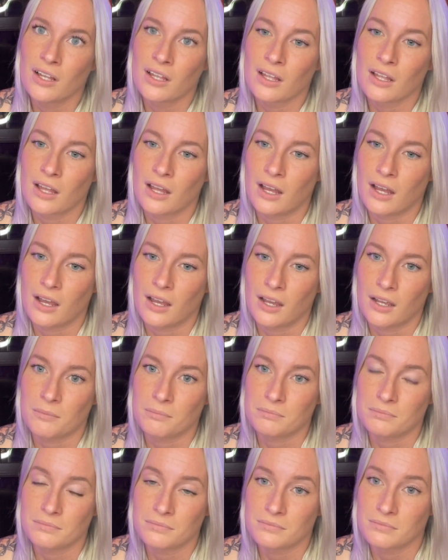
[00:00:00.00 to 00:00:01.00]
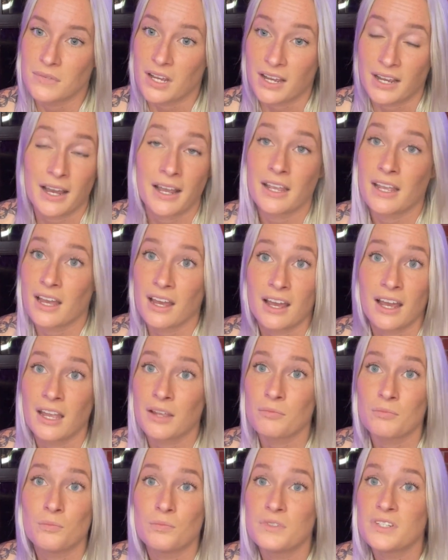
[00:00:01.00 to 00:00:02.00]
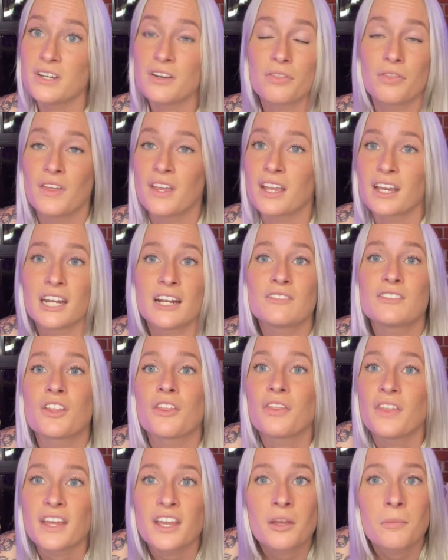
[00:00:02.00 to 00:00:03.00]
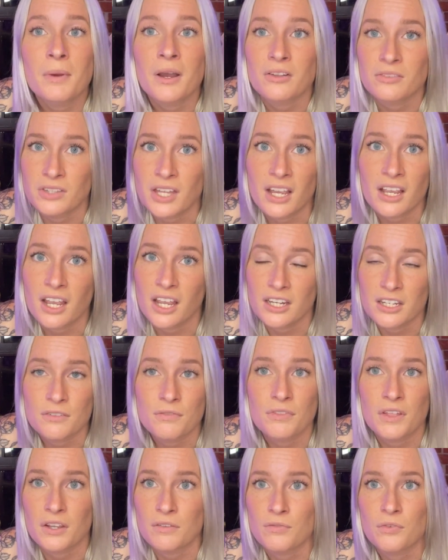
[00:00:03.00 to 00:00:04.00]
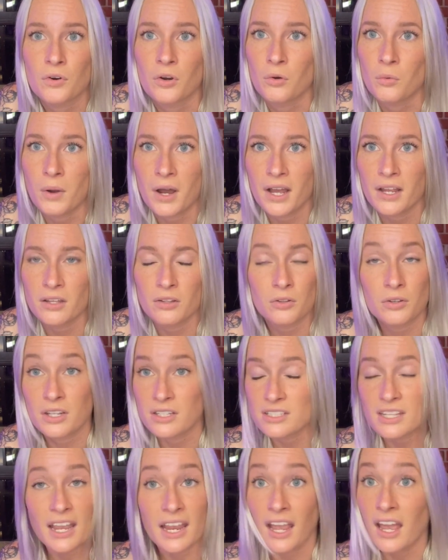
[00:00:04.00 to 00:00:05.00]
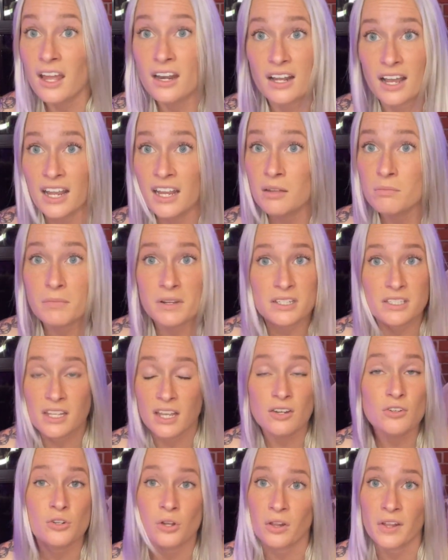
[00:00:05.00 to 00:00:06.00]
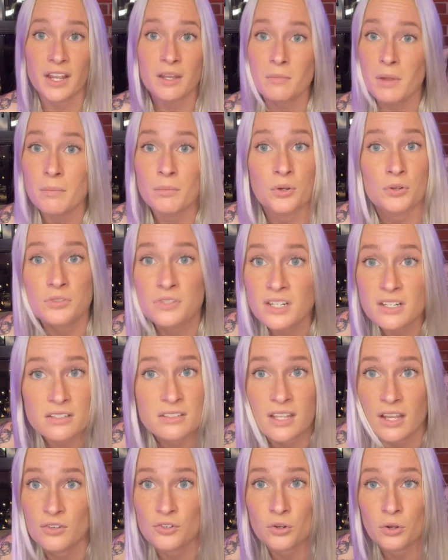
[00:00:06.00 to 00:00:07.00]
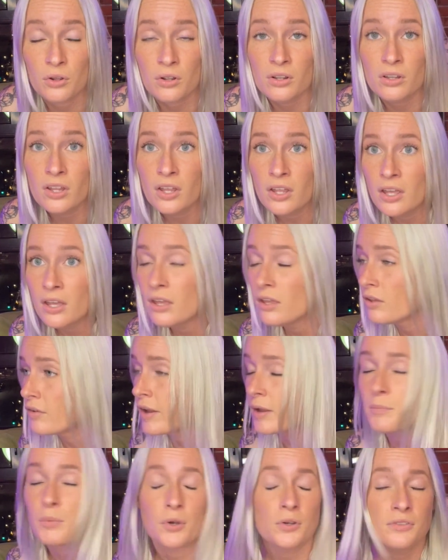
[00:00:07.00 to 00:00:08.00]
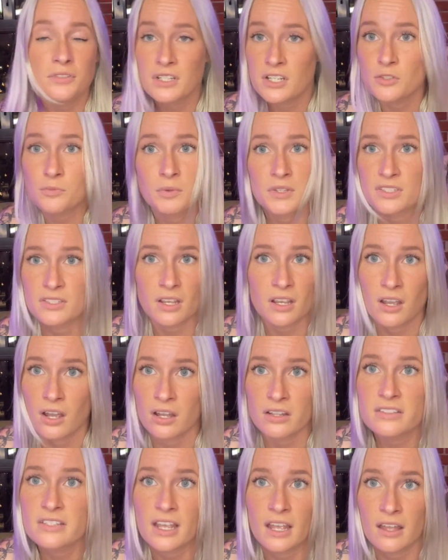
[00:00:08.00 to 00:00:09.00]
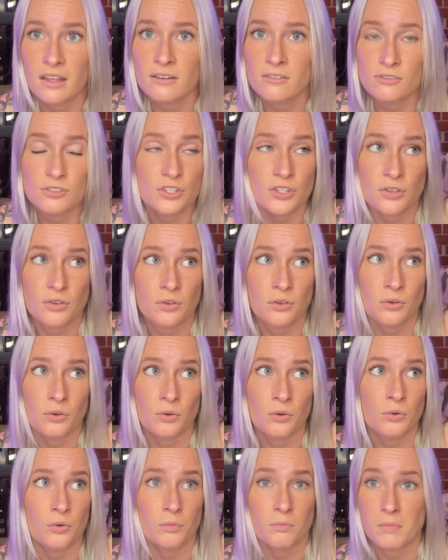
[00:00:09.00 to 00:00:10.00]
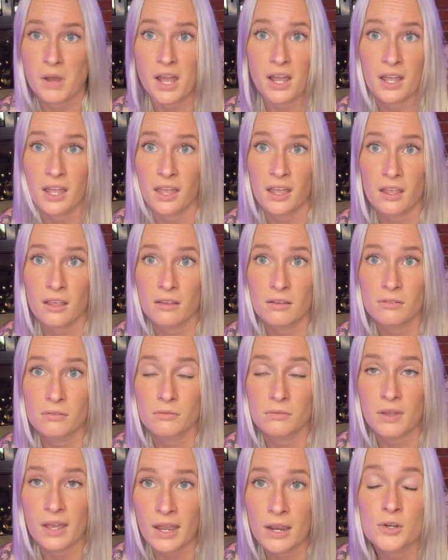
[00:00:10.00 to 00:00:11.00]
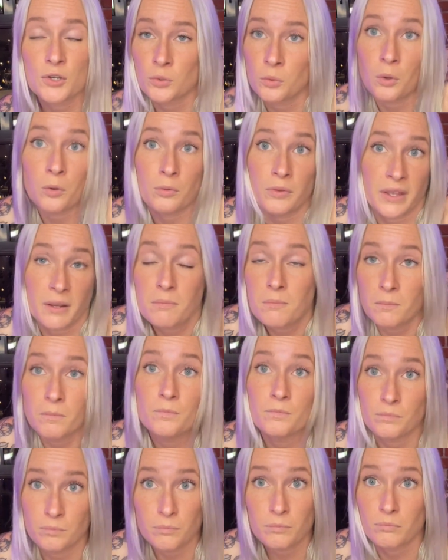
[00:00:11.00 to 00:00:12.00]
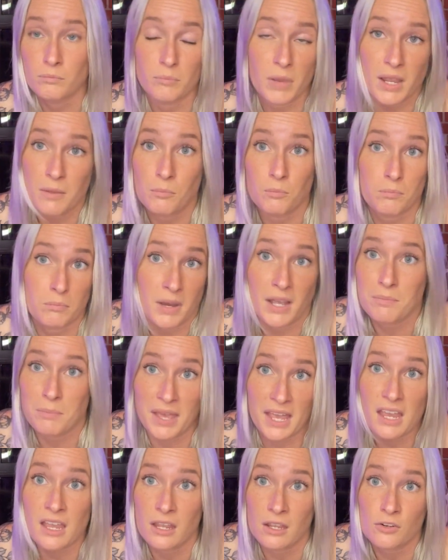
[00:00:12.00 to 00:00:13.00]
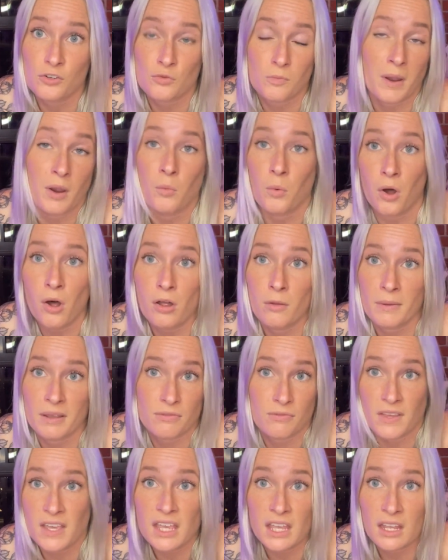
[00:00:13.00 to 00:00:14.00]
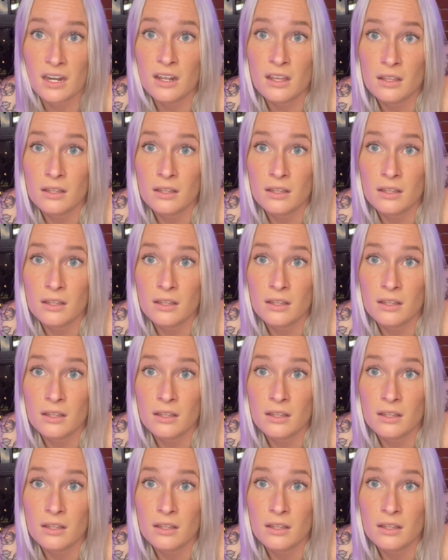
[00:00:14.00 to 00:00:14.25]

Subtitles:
I didn't think I'd have to think about that kind of thing for a while, because I had my schedule, I had my posting schedule. I post explicit content to my actual, like, my page, my wall, my feed.